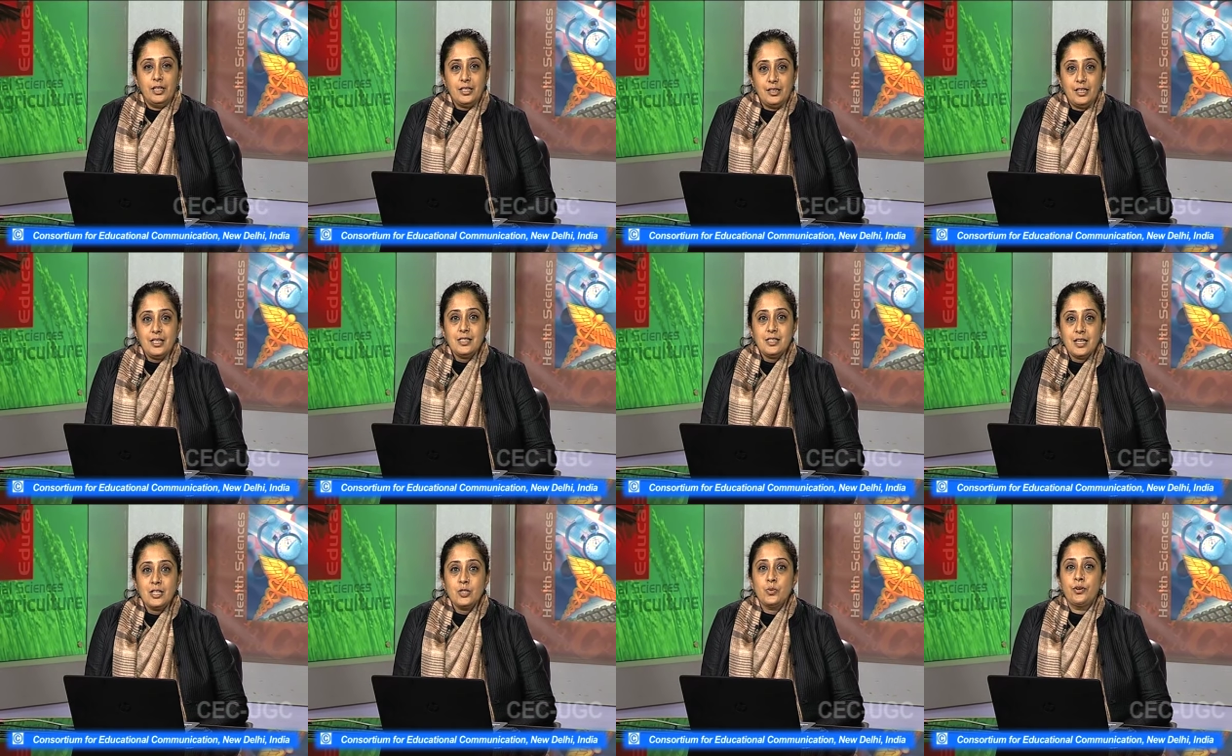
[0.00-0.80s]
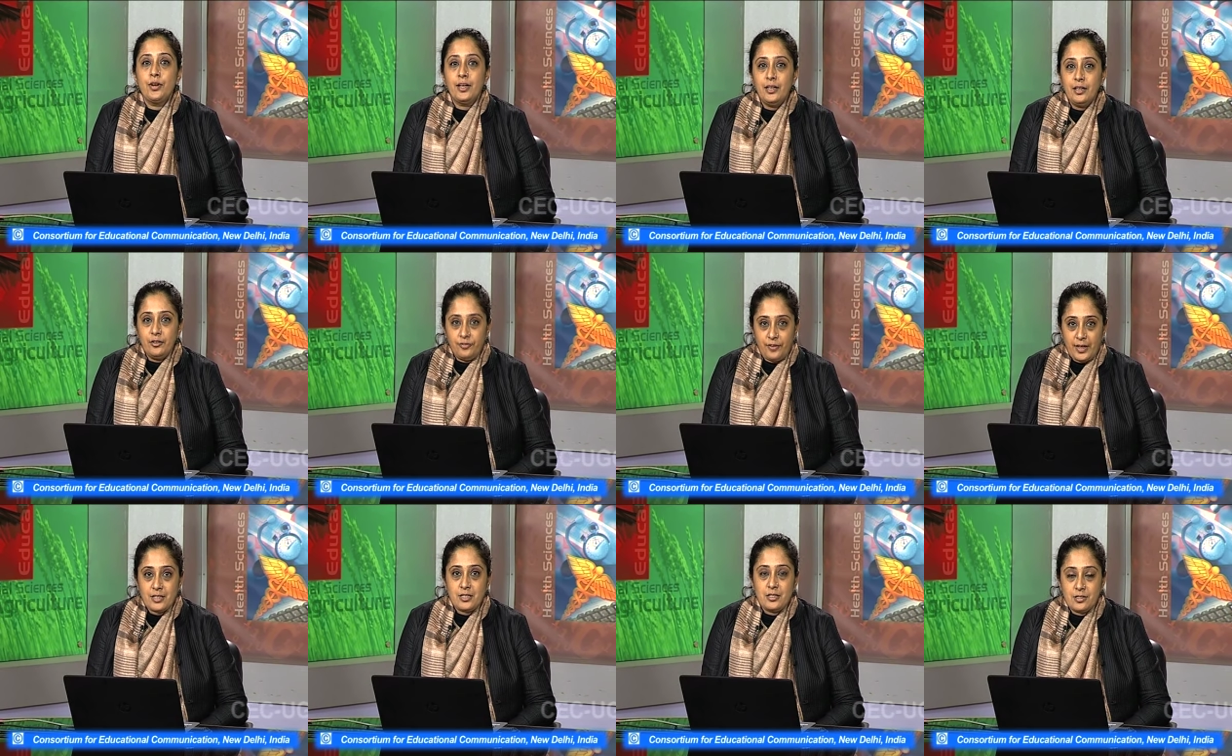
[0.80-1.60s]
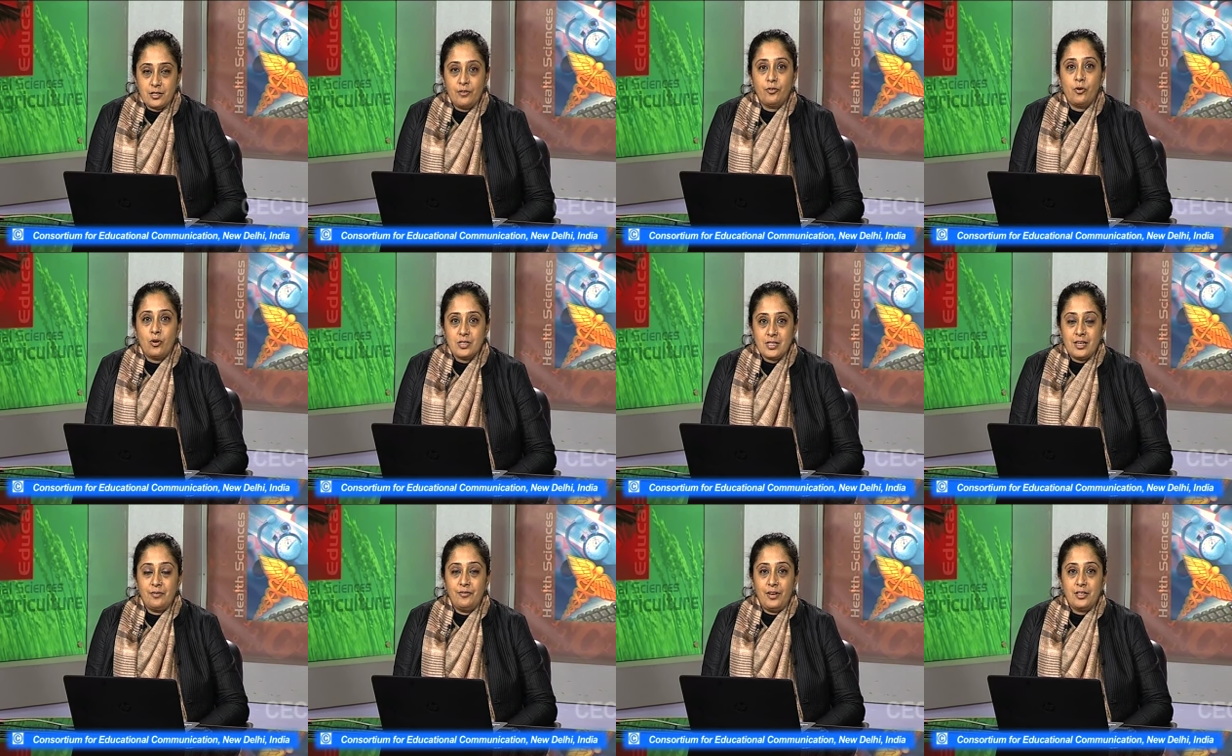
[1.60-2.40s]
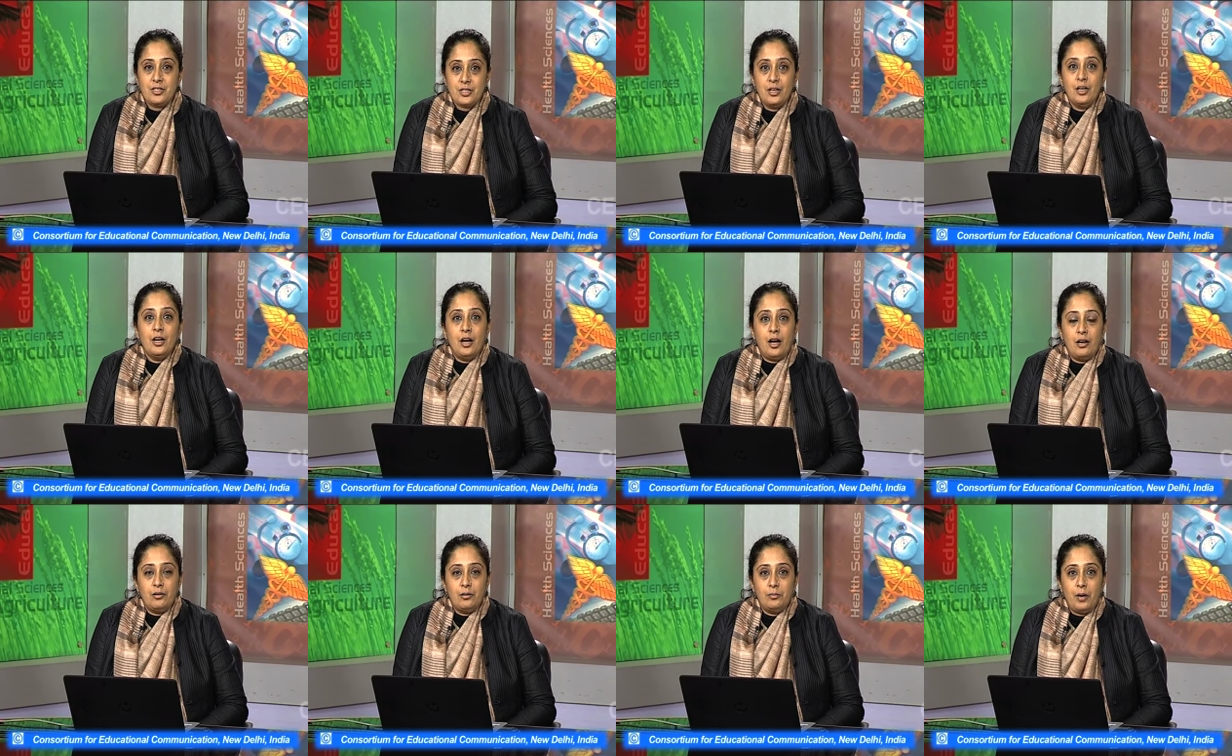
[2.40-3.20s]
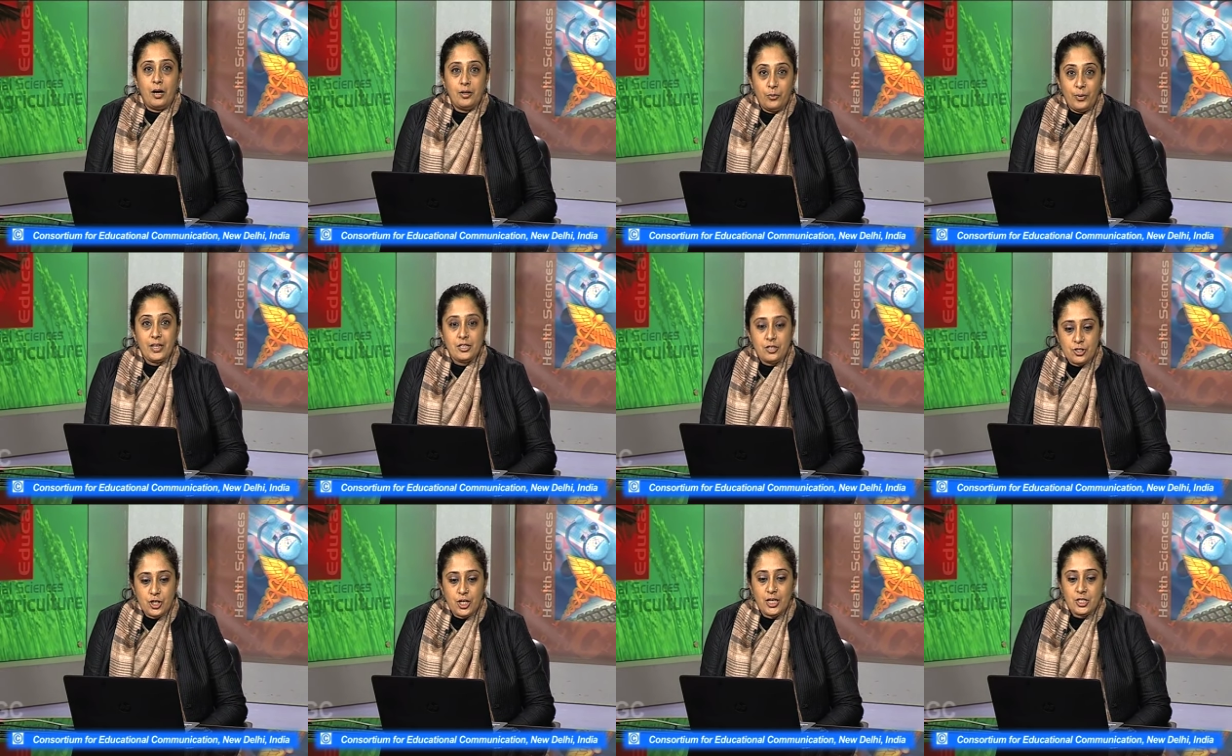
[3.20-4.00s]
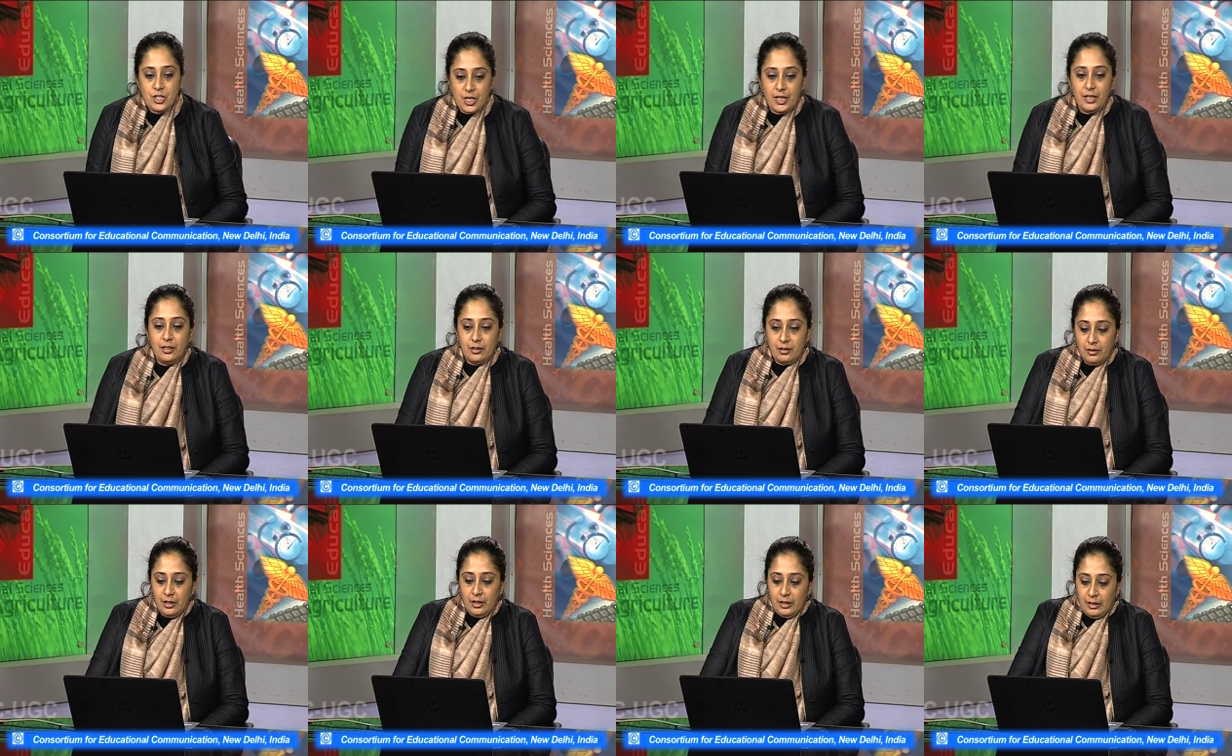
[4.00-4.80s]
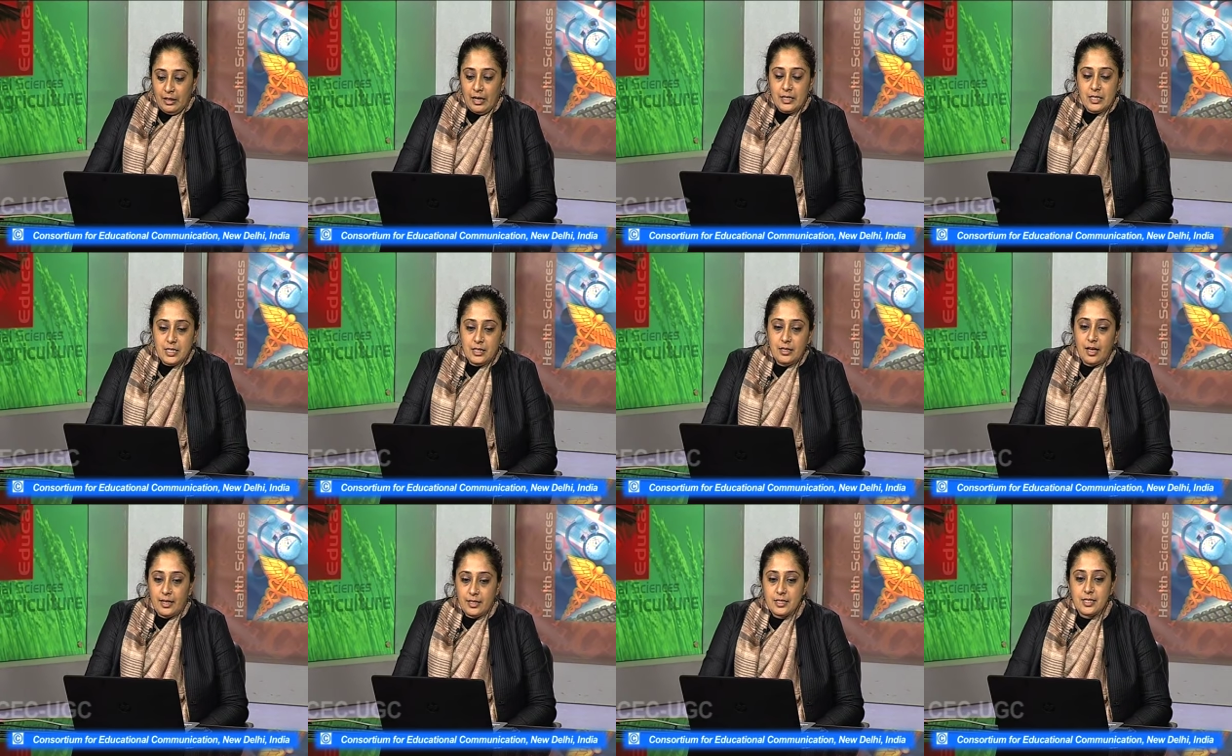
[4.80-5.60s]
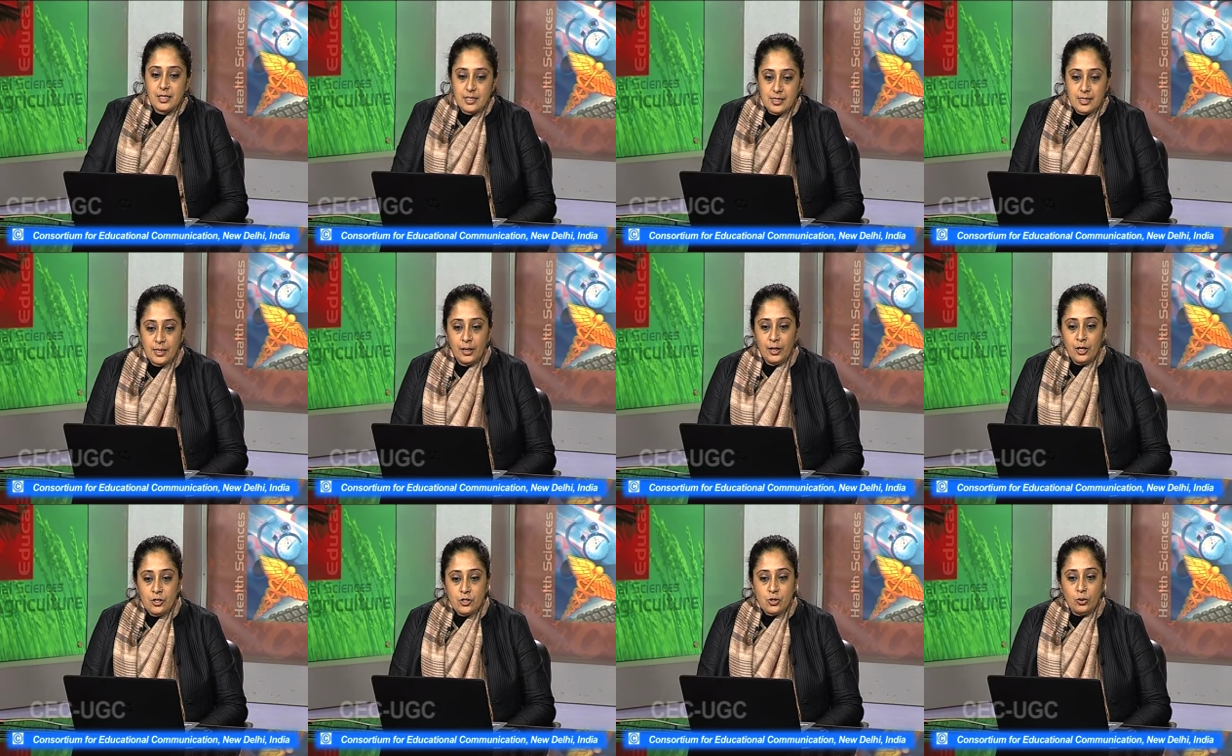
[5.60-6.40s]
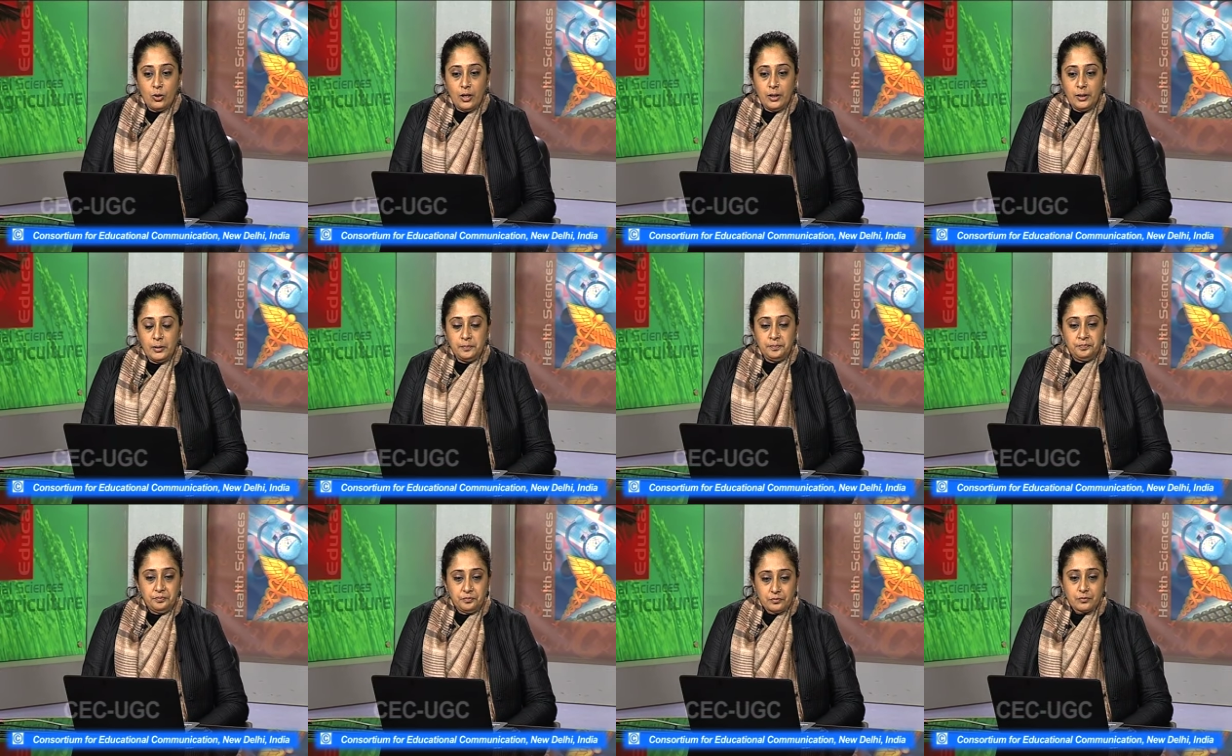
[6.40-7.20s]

the, these things were greatly affected of course and went uh, underwent change in the 1990s so um,